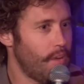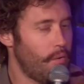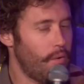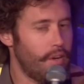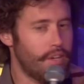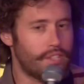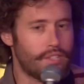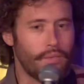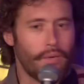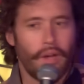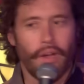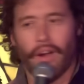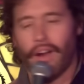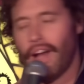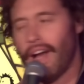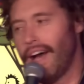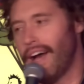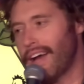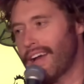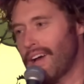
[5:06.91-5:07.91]
We
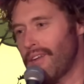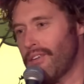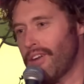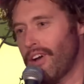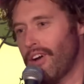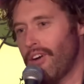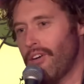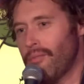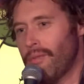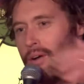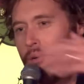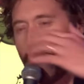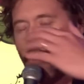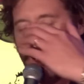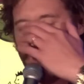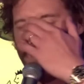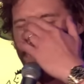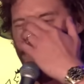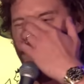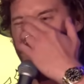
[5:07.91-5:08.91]
were coming home, my
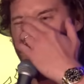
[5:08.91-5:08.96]
wife and